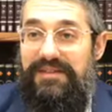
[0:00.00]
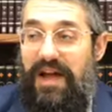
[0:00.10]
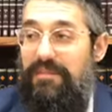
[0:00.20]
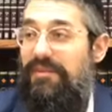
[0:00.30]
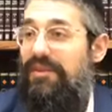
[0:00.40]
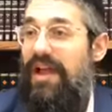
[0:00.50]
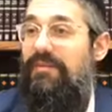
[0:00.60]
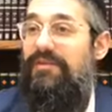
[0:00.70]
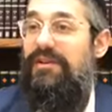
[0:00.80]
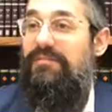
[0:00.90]
Time, the time
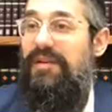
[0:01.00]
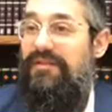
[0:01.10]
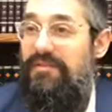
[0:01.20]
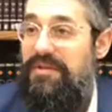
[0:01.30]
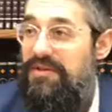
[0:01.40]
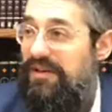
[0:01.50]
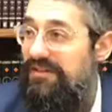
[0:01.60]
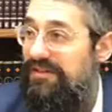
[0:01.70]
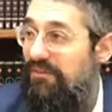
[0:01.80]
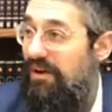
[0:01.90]
of the, of the Mishkan.
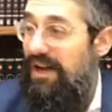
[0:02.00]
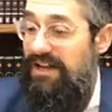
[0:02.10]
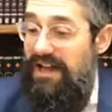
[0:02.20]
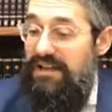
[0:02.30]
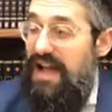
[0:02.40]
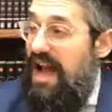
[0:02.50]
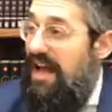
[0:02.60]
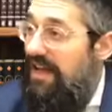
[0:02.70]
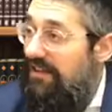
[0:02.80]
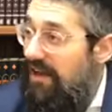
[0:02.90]
Why? You
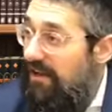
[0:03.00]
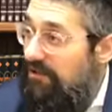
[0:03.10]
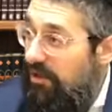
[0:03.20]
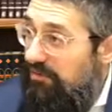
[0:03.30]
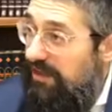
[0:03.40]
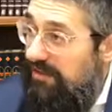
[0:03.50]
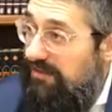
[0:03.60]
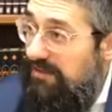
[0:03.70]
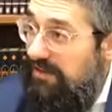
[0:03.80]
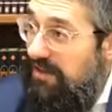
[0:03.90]
had a
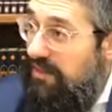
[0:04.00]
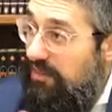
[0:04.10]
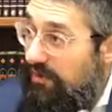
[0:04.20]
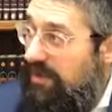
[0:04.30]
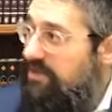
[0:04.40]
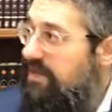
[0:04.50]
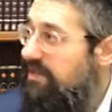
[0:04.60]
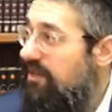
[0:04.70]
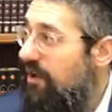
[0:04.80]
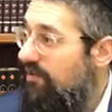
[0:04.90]
toda,
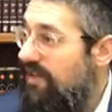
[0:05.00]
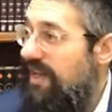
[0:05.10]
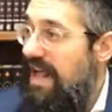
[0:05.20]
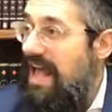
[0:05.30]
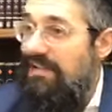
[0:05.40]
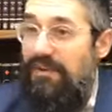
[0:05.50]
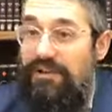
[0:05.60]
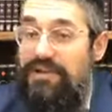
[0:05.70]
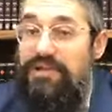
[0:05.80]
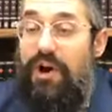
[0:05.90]
36 loaves and an animal.
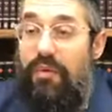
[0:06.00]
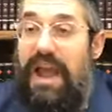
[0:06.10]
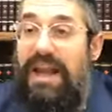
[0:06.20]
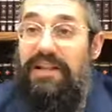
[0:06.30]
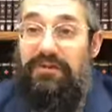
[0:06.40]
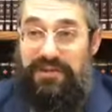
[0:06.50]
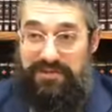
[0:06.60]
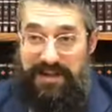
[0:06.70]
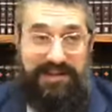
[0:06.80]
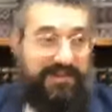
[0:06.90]
There's no way to do
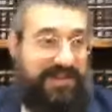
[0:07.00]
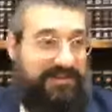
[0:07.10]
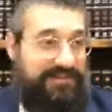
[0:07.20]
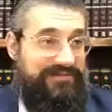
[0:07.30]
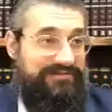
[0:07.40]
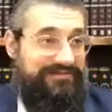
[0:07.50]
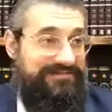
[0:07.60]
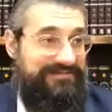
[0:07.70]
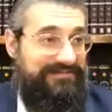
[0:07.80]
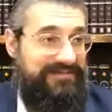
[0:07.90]
this by yourself.
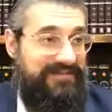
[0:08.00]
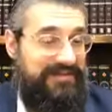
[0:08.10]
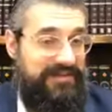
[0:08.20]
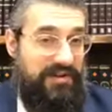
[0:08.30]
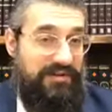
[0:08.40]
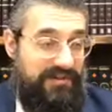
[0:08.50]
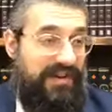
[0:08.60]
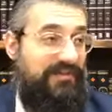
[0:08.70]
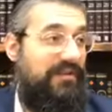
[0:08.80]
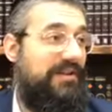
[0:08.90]
So you
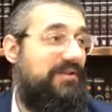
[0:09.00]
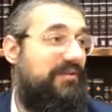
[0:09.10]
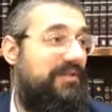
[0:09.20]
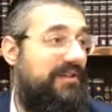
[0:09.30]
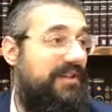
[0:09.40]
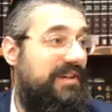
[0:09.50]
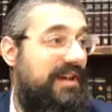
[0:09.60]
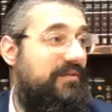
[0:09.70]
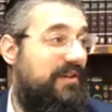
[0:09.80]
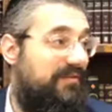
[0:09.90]
invite friends over.
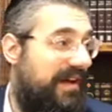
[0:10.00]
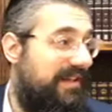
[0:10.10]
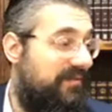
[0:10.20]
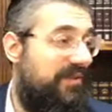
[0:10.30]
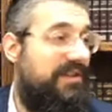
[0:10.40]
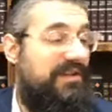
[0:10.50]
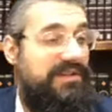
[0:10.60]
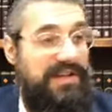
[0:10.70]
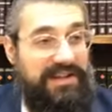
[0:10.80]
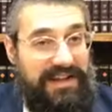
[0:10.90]
If you invite, if you are
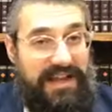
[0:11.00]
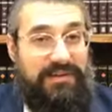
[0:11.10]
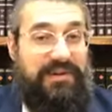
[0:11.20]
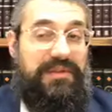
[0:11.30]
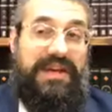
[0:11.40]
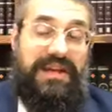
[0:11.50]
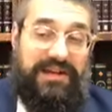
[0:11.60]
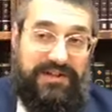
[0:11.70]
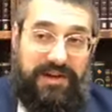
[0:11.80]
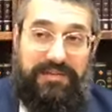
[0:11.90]
sitting together and thanking
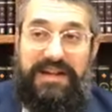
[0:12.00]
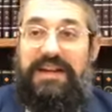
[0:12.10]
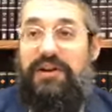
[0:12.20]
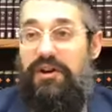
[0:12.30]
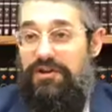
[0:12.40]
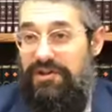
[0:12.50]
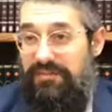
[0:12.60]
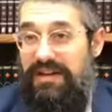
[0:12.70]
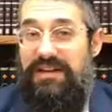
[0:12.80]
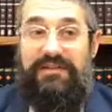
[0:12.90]
Hashem and eating
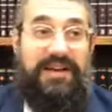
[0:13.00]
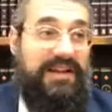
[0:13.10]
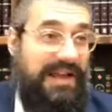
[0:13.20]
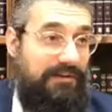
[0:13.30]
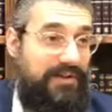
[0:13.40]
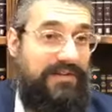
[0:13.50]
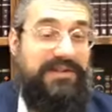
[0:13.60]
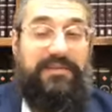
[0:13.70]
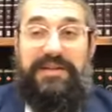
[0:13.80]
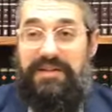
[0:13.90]
kachim, eating that which
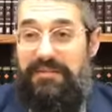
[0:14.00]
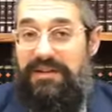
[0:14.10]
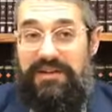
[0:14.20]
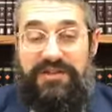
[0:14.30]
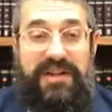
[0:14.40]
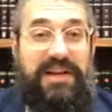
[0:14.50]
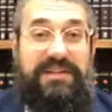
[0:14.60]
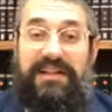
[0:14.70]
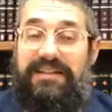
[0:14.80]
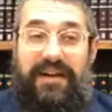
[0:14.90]
comes from the base of Migdash,
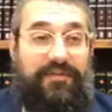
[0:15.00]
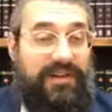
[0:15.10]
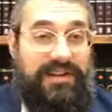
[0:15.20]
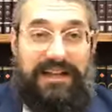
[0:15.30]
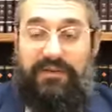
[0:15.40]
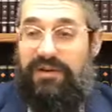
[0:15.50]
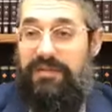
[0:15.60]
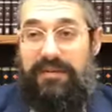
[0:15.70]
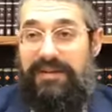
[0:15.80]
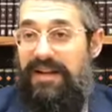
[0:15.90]
they're definitely not talking
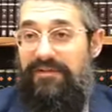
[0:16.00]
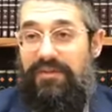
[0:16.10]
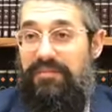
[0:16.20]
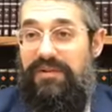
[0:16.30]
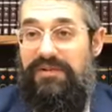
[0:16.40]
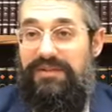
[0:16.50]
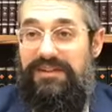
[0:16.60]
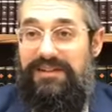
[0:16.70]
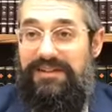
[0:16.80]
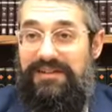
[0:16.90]
about Monday Night Football.
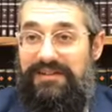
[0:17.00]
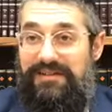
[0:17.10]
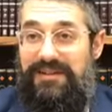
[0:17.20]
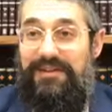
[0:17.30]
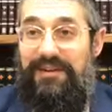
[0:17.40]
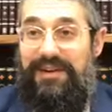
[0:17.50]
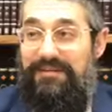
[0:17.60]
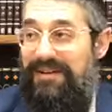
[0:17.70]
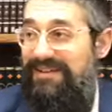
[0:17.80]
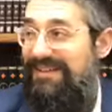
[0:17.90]
What are they talking
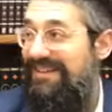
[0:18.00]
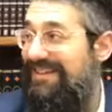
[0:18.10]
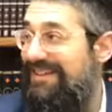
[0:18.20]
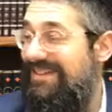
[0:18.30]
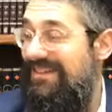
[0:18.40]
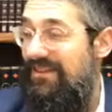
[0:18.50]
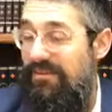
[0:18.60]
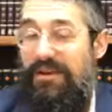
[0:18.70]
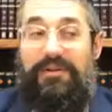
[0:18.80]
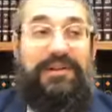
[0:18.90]
about? They're talking
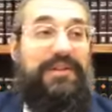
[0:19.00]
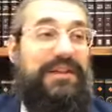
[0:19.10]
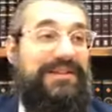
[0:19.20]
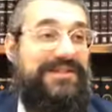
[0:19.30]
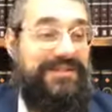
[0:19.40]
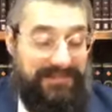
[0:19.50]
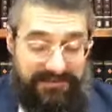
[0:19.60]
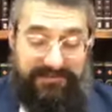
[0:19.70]
about holy things.